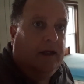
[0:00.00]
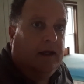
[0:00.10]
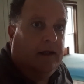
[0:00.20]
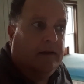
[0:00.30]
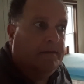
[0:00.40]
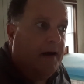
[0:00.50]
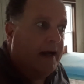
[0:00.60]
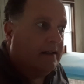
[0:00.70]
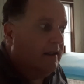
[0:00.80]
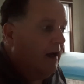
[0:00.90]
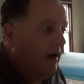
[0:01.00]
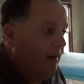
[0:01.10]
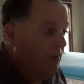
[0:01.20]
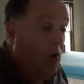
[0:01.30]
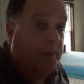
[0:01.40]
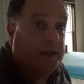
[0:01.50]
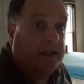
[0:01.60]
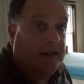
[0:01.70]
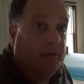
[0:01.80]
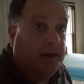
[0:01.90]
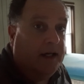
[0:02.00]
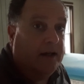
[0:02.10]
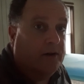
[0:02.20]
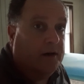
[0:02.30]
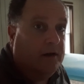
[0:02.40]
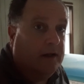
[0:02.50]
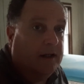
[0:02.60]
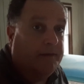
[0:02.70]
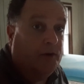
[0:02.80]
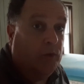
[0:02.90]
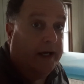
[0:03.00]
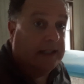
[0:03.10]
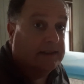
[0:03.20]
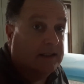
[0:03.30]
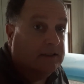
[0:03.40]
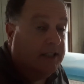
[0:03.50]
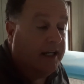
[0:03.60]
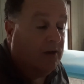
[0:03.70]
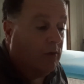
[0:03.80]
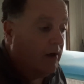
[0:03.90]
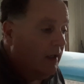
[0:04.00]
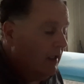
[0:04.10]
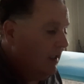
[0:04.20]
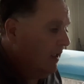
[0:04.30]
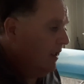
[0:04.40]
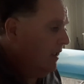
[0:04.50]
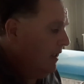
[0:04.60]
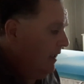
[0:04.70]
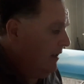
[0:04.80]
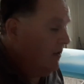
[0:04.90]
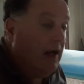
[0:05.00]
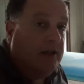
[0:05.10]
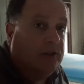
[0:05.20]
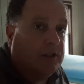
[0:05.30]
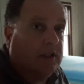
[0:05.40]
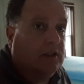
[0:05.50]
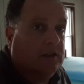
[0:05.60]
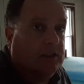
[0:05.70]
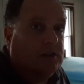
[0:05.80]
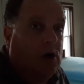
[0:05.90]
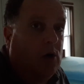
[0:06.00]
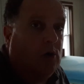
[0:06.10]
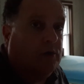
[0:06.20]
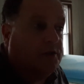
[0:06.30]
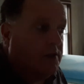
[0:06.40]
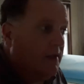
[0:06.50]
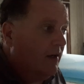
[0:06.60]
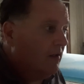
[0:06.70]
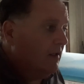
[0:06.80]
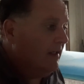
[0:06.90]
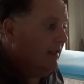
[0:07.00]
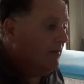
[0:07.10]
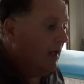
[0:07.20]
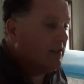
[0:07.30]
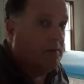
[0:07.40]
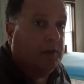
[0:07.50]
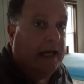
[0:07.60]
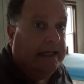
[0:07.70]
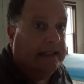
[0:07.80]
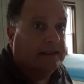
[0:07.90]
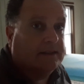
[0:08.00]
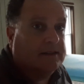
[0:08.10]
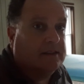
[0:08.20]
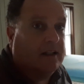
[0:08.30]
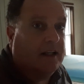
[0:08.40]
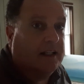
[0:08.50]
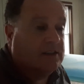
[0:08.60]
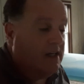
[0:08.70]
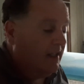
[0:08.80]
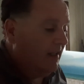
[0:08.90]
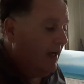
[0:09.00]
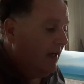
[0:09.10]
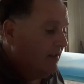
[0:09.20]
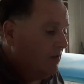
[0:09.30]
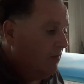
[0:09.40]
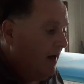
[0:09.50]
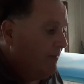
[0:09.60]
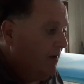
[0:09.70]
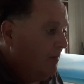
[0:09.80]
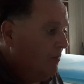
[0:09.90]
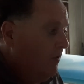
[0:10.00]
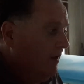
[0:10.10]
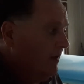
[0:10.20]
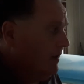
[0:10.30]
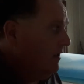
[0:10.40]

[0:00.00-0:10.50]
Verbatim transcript: In fact, I'm hoping that they'll be here in a few weeks in January. They're not used to the, this cold, so they're going to need lots of blankets and things like that to wrap up with.